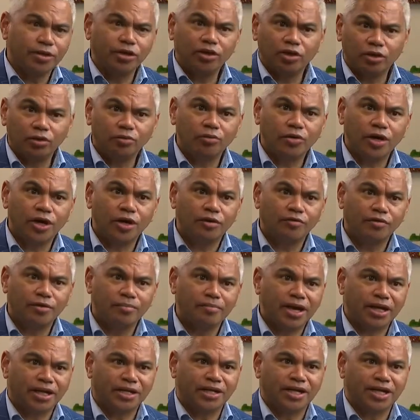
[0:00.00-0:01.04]
they're not aware of the
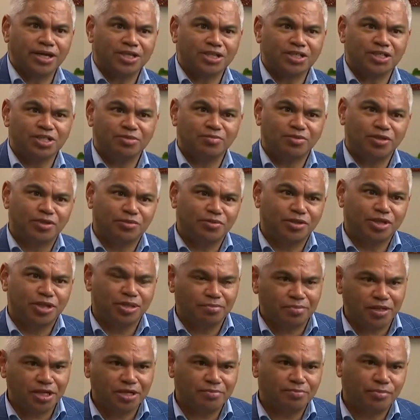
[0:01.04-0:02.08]
machinations between the
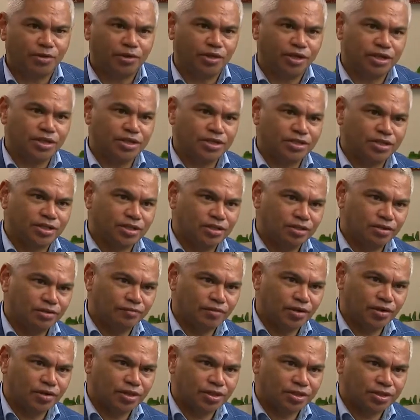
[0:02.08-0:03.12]
peak bodies and the
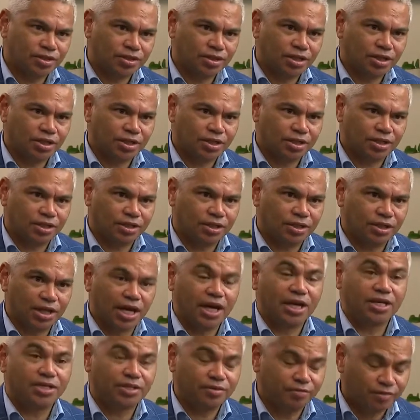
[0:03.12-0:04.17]
various
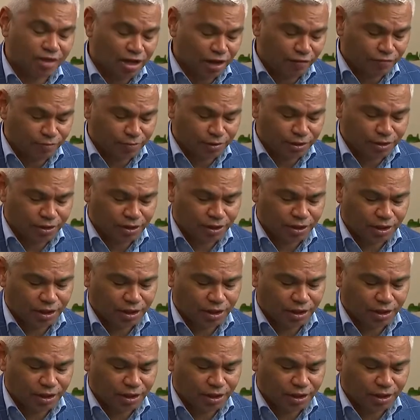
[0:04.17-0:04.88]
layers of government.